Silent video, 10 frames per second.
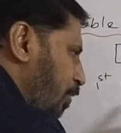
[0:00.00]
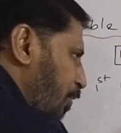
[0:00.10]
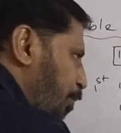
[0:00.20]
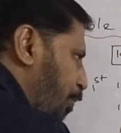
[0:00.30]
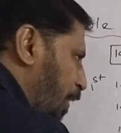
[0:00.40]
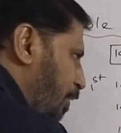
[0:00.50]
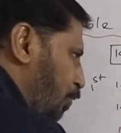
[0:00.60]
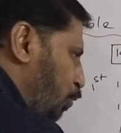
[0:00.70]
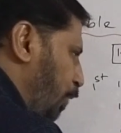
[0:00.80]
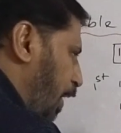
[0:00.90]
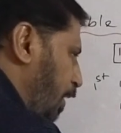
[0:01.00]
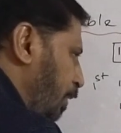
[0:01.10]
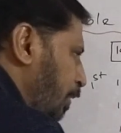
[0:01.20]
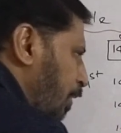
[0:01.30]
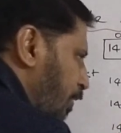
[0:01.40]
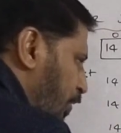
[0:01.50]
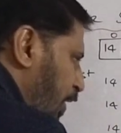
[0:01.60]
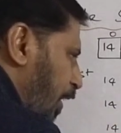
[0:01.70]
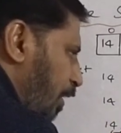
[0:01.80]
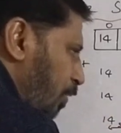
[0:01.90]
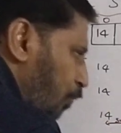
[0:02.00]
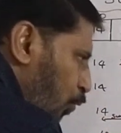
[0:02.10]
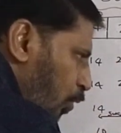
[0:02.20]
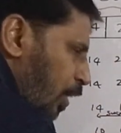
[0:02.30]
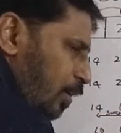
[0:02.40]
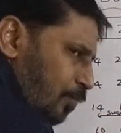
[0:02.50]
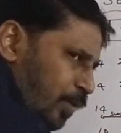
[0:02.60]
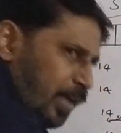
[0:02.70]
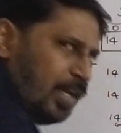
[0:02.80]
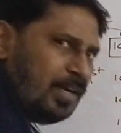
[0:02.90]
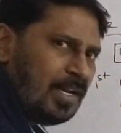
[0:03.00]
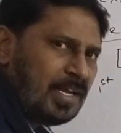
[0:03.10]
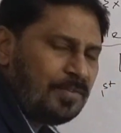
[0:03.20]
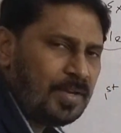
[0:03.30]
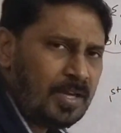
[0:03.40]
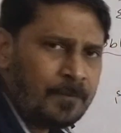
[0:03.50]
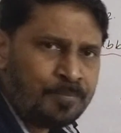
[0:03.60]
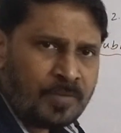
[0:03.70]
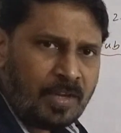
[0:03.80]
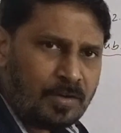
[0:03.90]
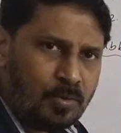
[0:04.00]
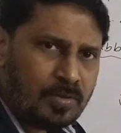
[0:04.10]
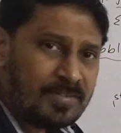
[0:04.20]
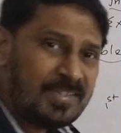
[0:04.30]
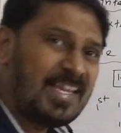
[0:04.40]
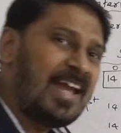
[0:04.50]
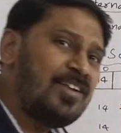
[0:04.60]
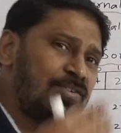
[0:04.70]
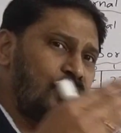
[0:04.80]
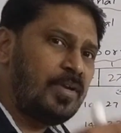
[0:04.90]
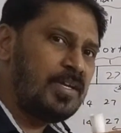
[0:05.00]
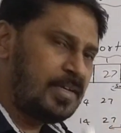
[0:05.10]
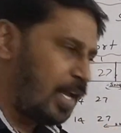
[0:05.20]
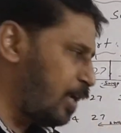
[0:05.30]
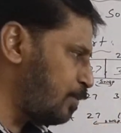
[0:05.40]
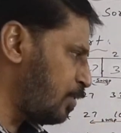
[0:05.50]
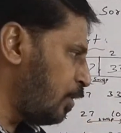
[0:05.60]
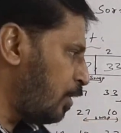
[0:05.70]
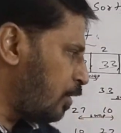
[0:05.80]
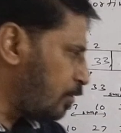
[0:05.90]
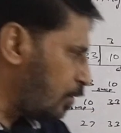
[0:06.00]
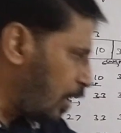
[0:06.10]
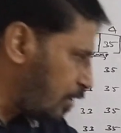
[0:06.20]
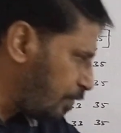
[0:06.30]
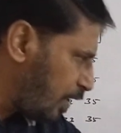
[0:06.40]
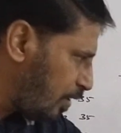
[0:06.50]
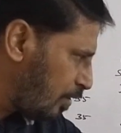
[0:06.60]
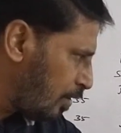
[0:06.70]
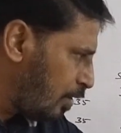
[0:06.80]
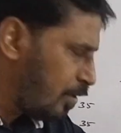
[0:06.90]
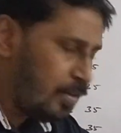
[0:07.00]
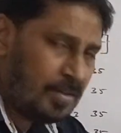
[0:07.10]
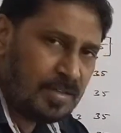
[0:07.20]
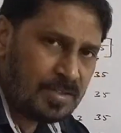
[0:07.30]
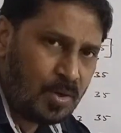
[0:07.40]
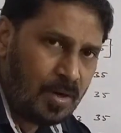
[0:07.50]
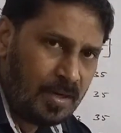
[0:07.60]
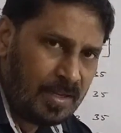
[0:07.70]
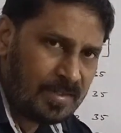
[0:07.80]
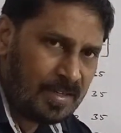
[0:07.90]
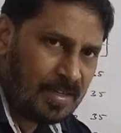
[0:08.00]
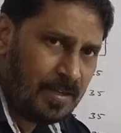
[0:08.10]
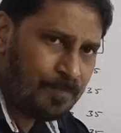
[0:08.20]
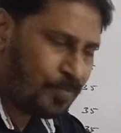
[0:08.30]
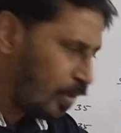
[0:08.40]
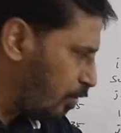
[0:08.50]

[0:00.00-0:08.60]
plus 2n, 3n, 4n, 5n, like way it goes n square times. So that's why it is called as a